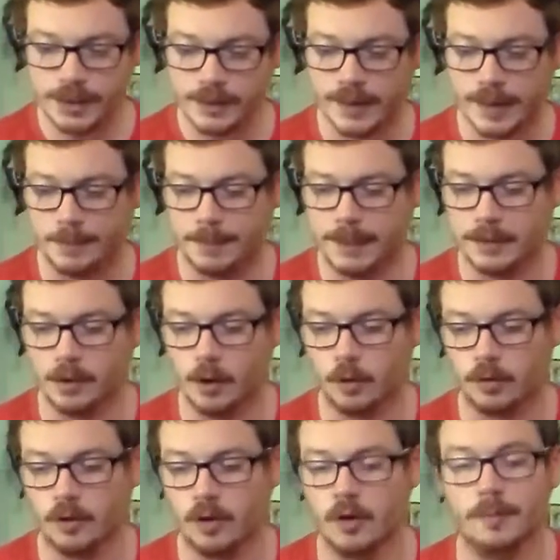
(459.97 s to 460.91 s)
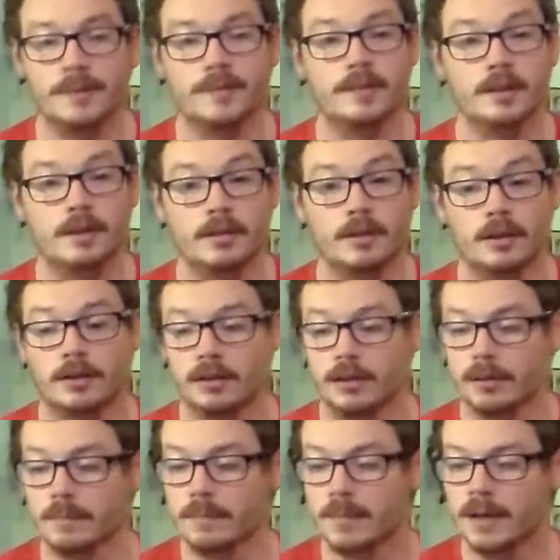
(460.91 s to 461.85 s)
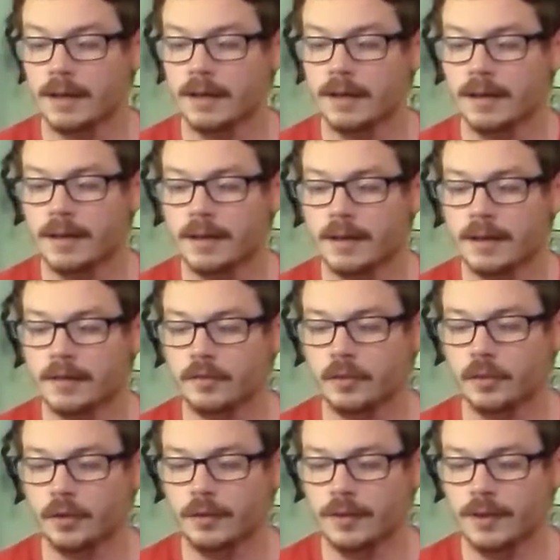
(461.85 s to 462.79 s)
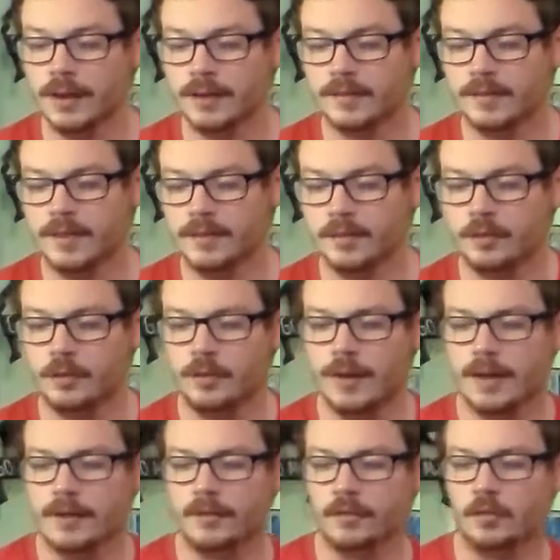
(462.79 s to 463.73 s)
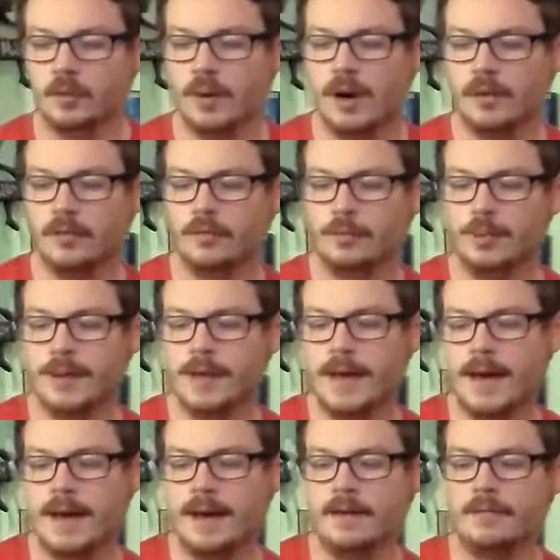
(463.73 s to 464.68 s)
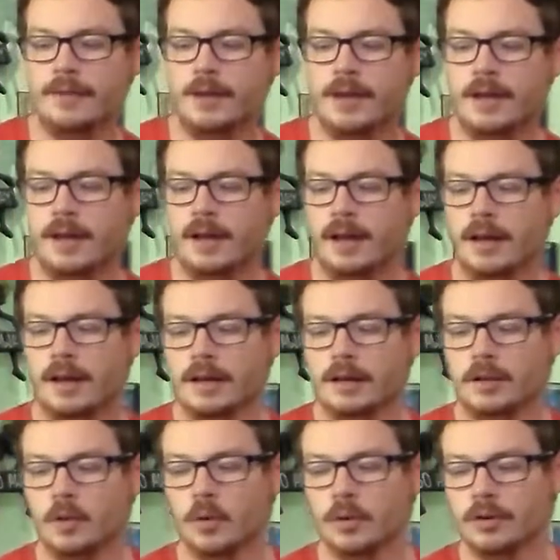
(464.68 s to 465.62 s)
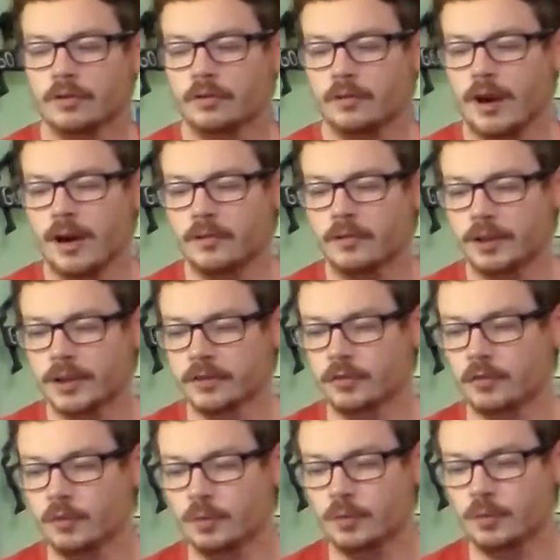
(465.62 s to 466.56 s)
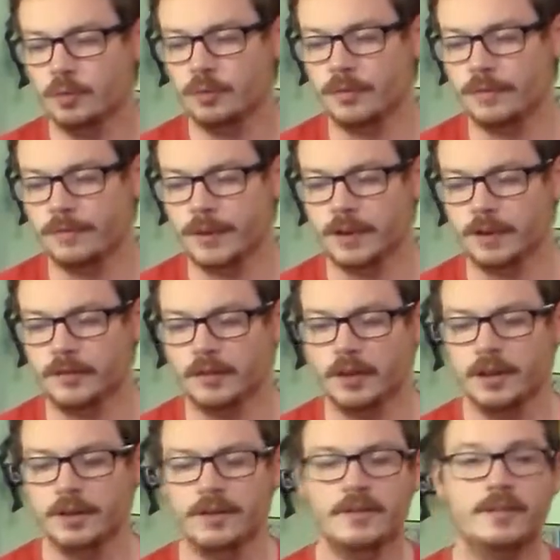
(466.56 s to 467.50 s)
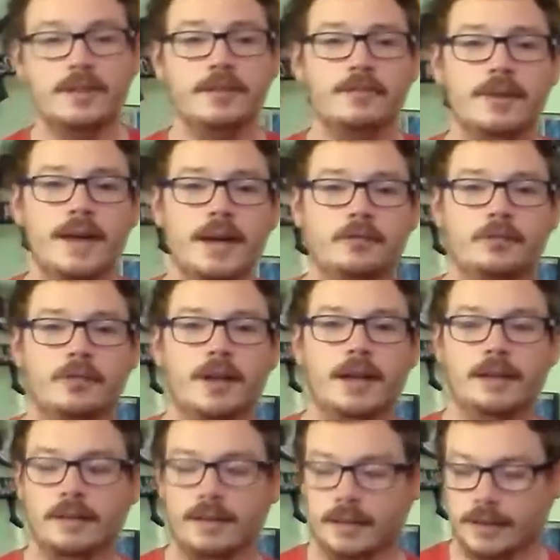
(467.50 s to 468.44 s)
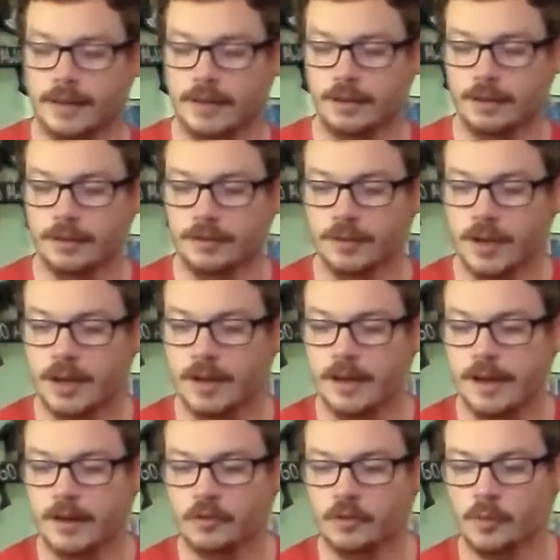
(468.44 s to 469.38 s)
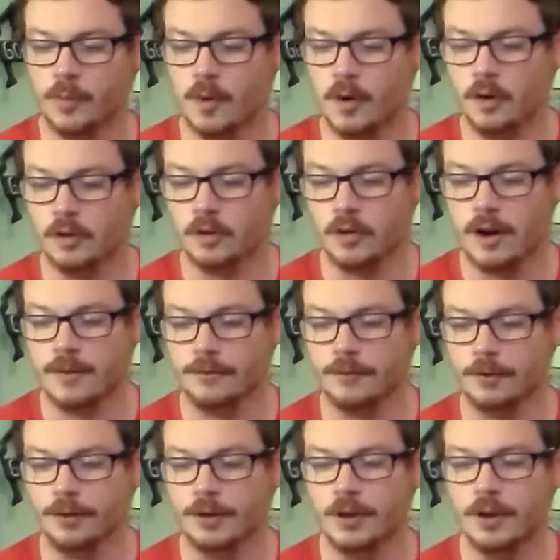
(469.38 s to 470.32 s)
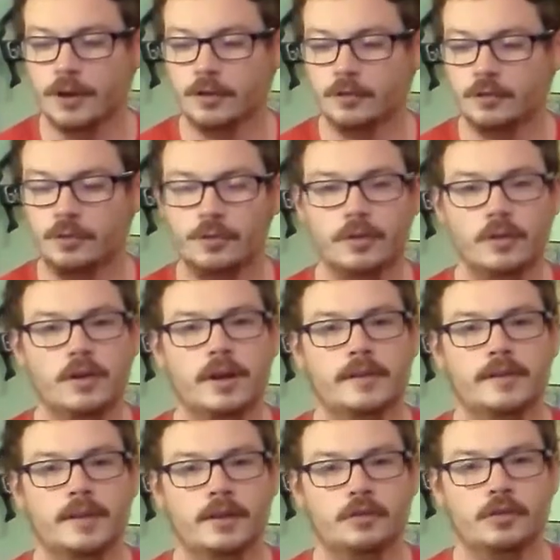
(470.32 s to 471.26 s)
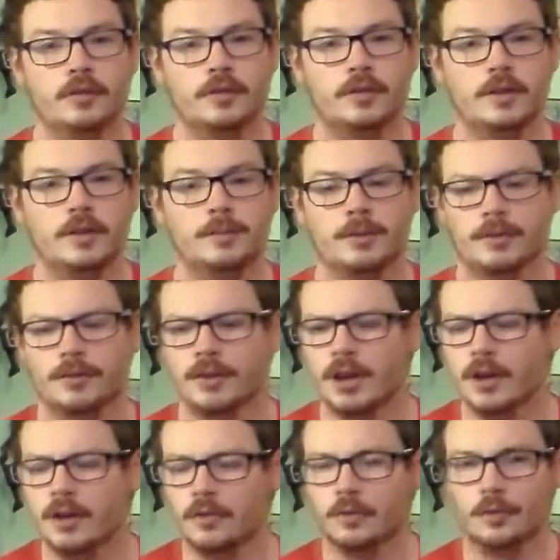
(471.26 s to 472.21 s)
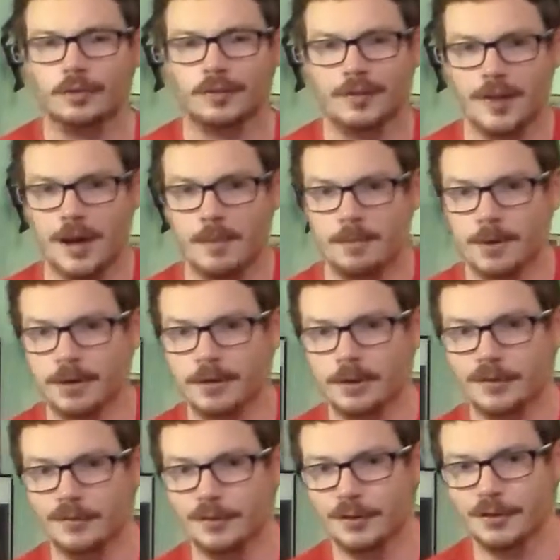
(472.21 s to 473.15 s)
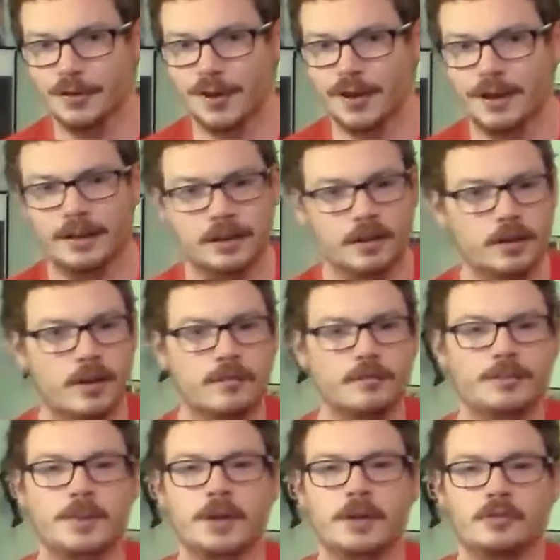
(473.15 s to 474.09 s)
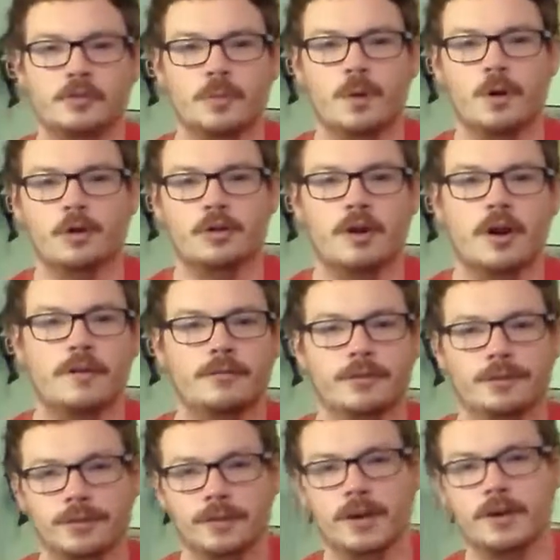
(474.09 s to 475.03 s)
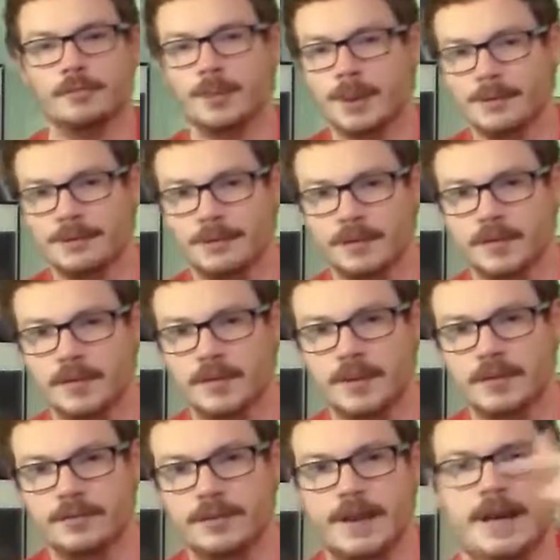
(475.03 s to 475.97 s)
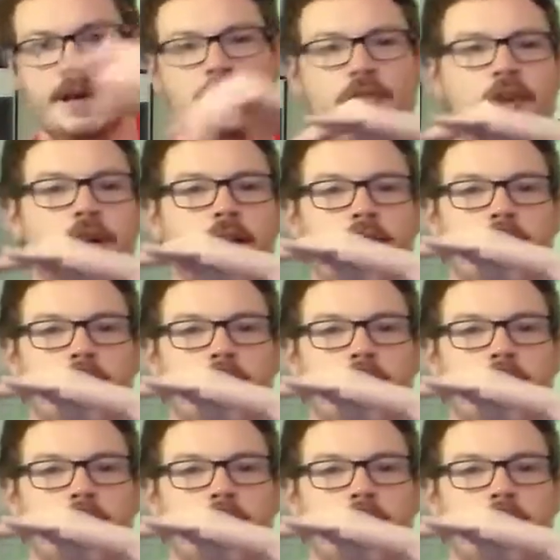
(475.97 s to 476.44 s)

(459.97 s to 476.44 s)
They beat the Oklahoma City Thunder. So the next season, 2012, we have Gordon Dragic to the Phoenix Suns, Steve Nash to the LA Lakers, and Jamal Crawford to the Los Angeles Clippers. So stop right there for a second. Love me, Jamal Crawford. Love me, Steve Nash.